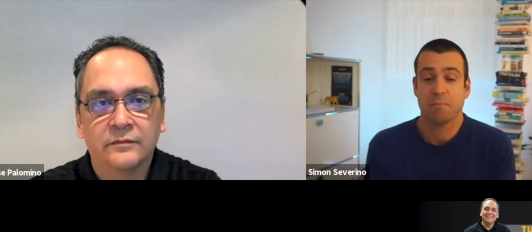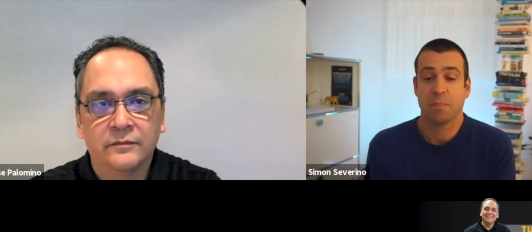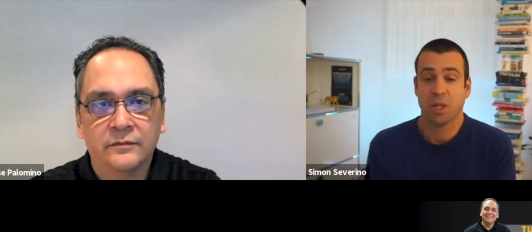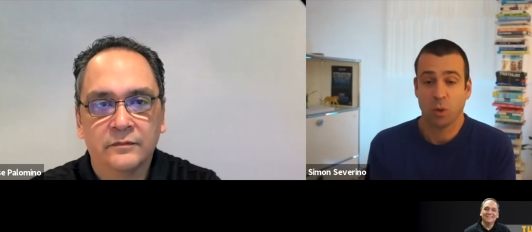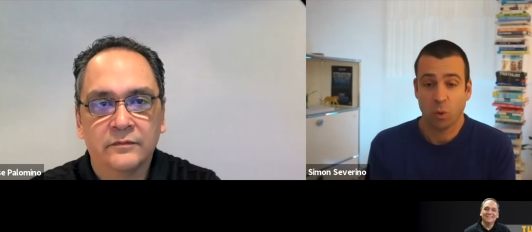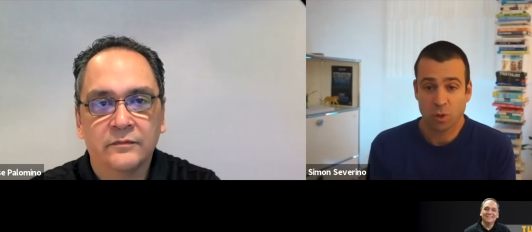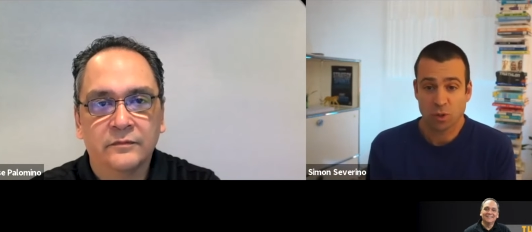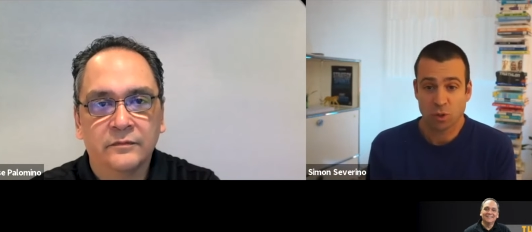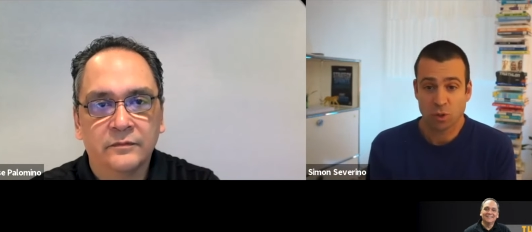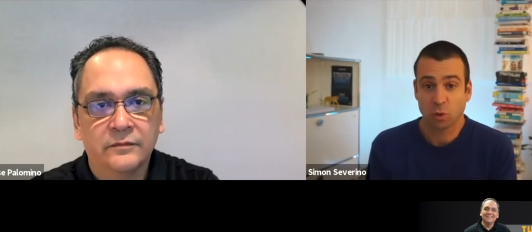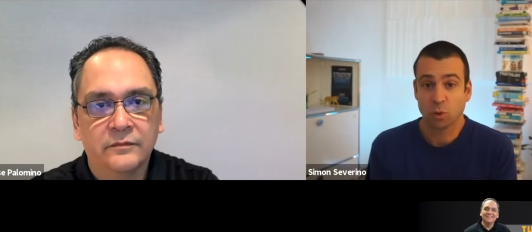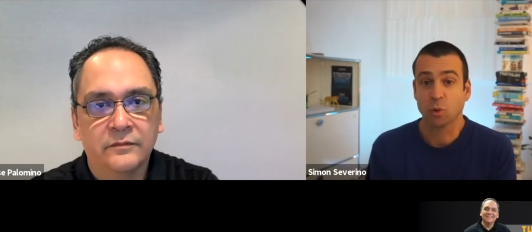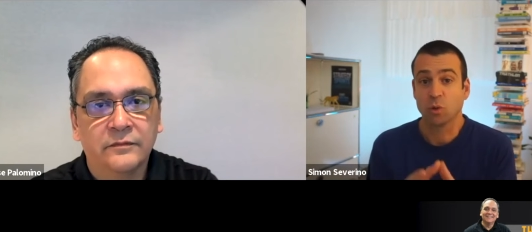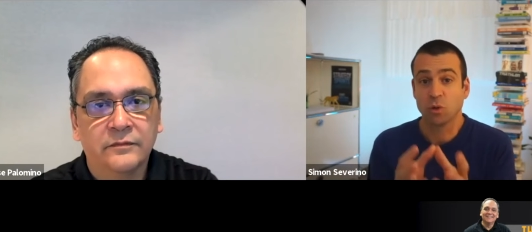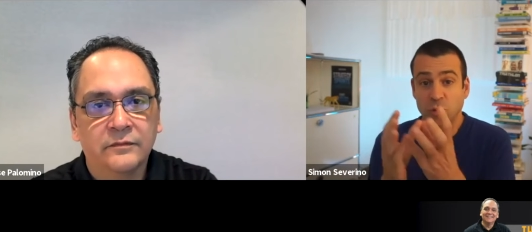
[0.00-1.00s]
Speaker 1: but
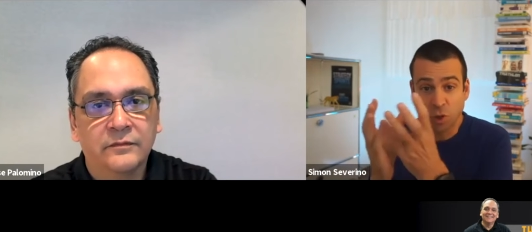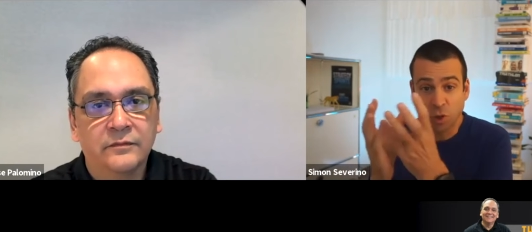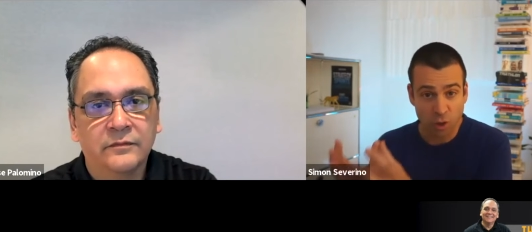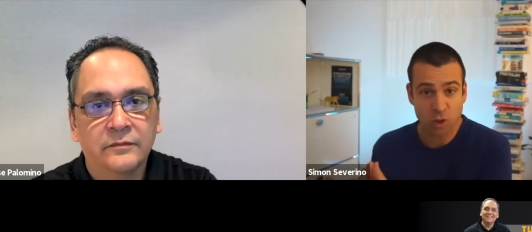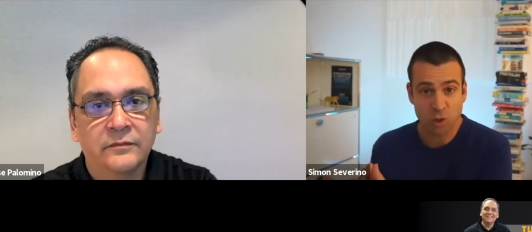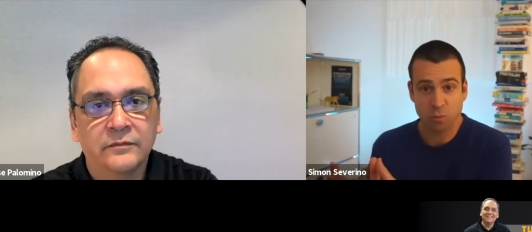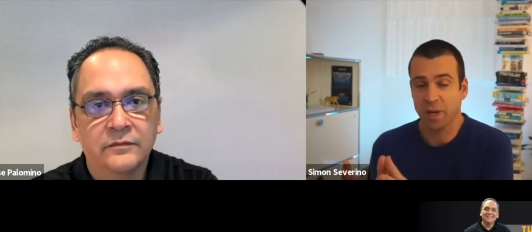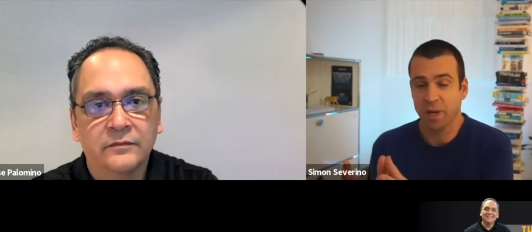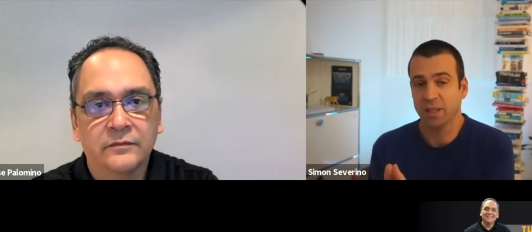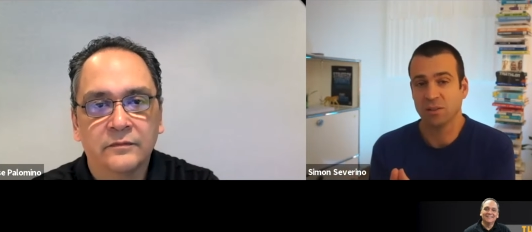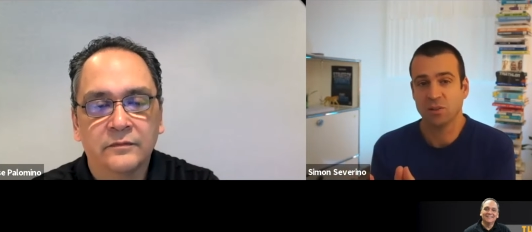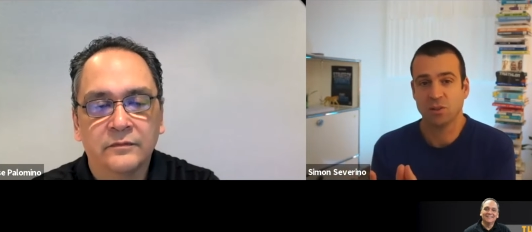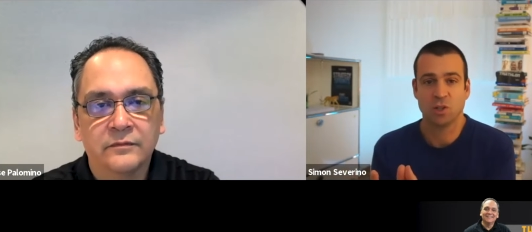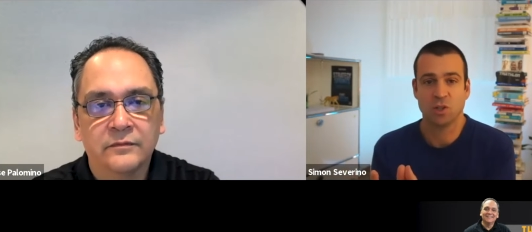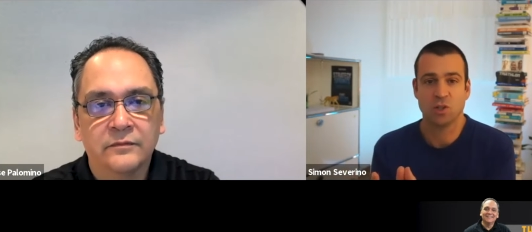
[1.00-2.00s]
also to
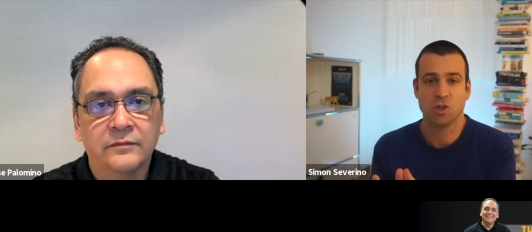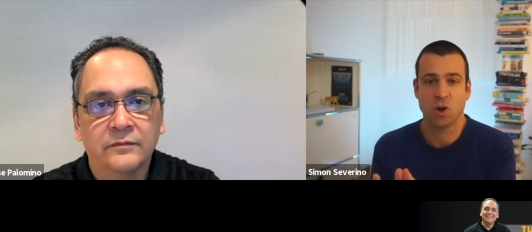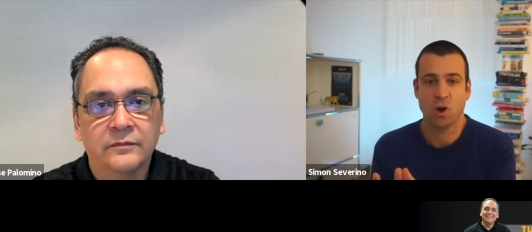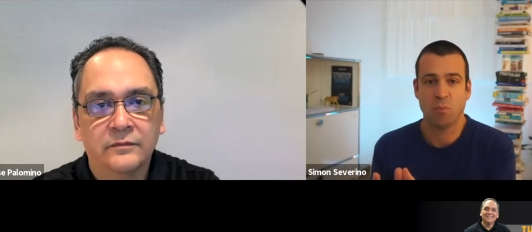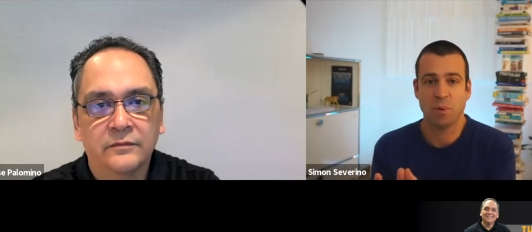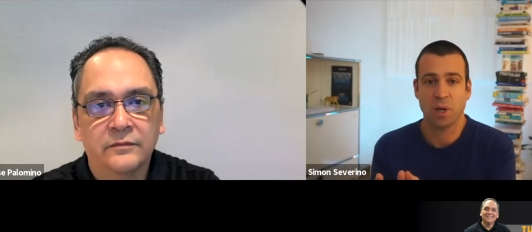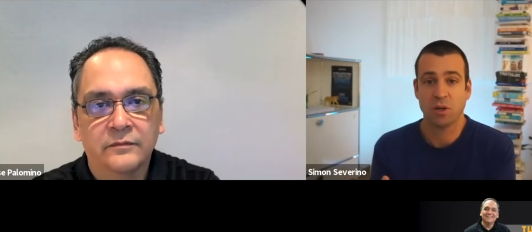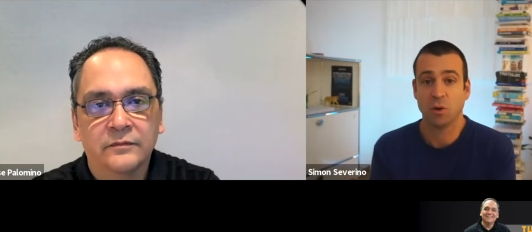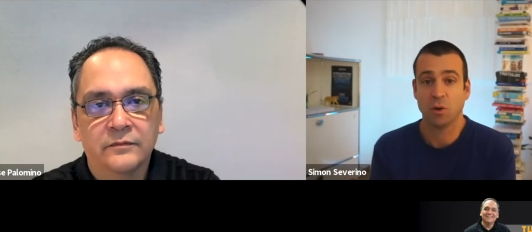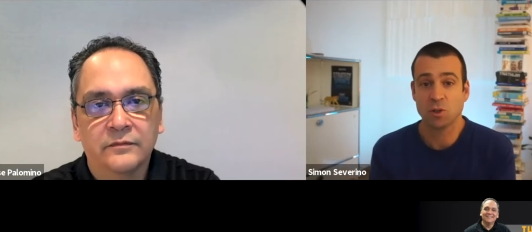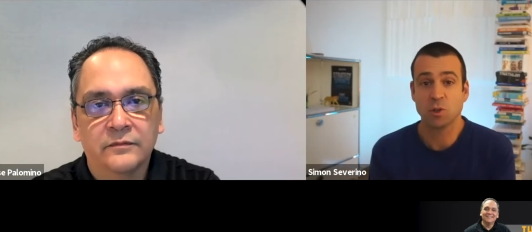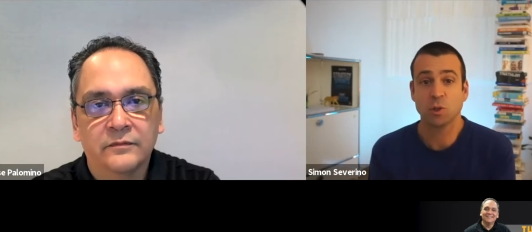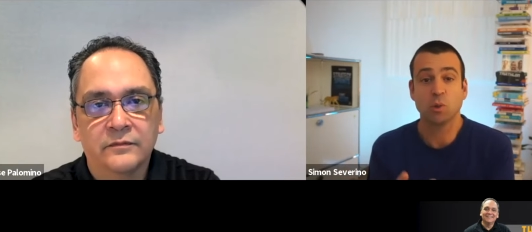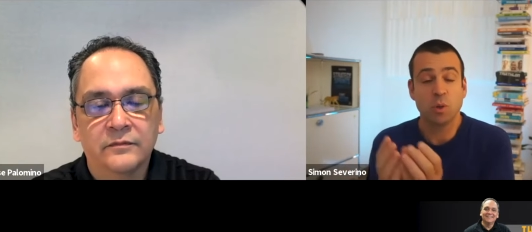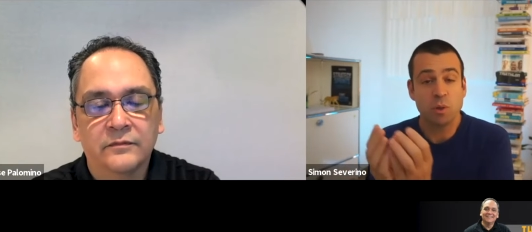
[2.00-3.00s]
document the job and
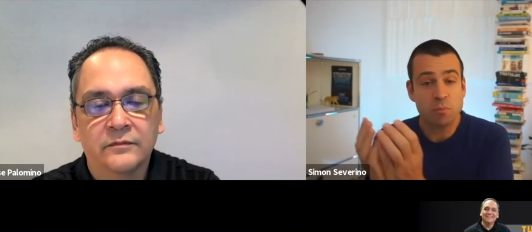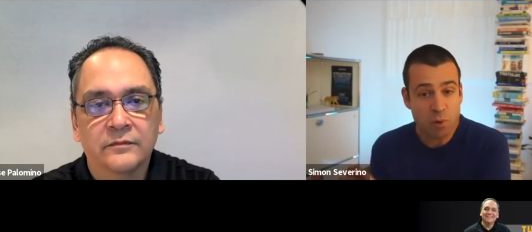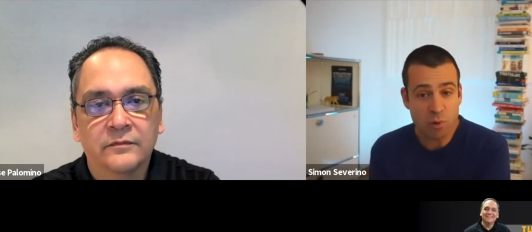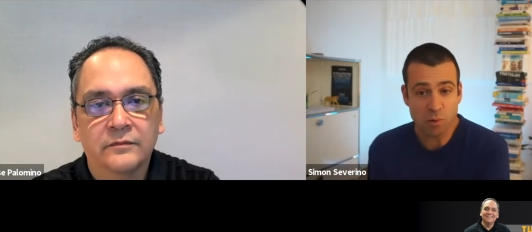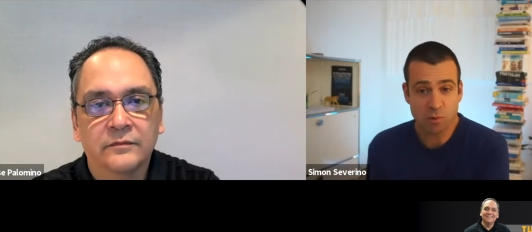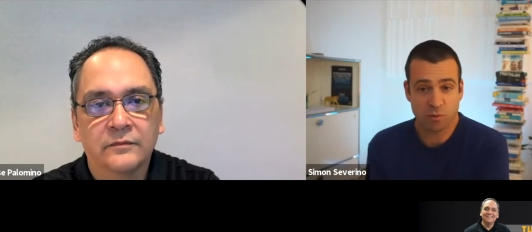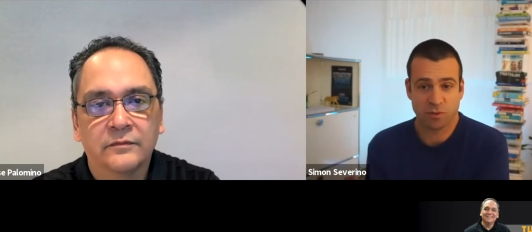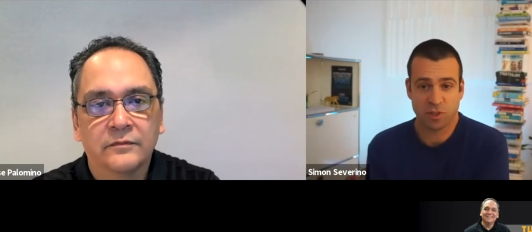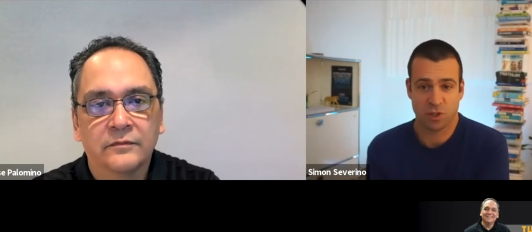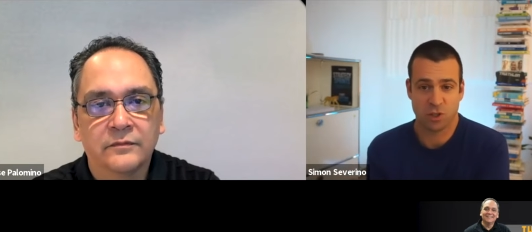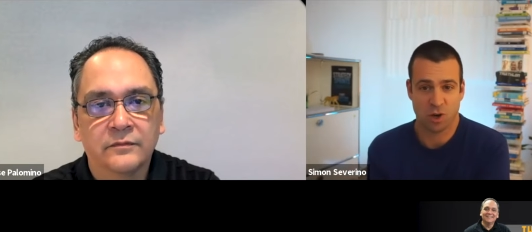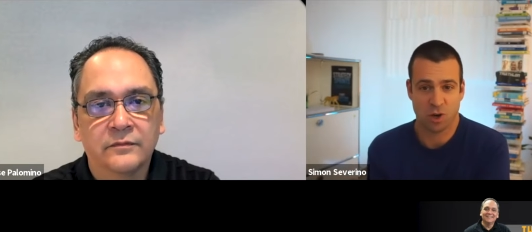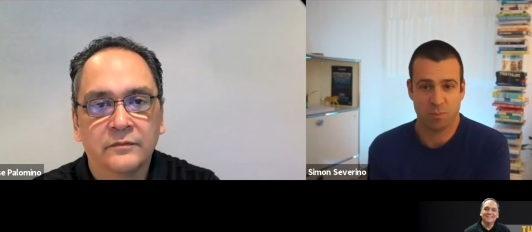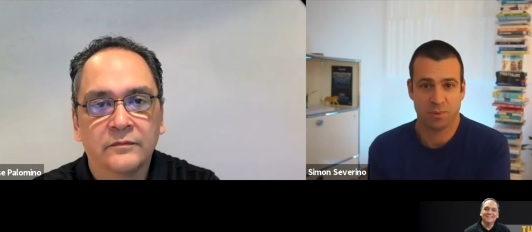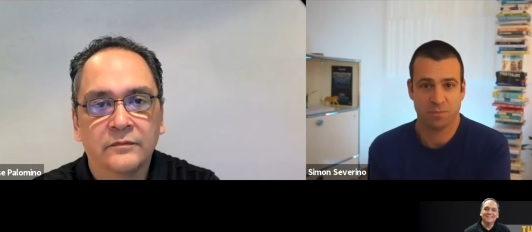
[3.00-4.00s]
also to improve the
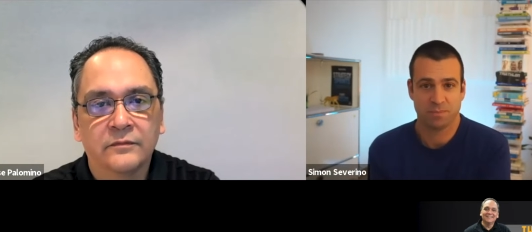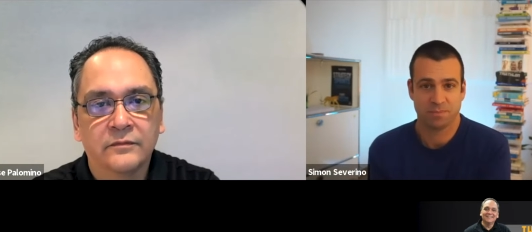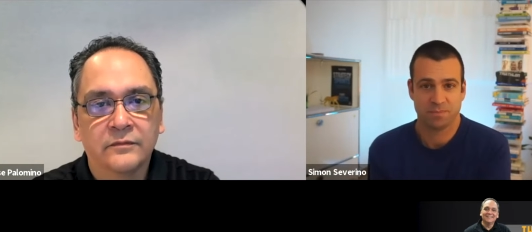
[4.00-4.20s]
job.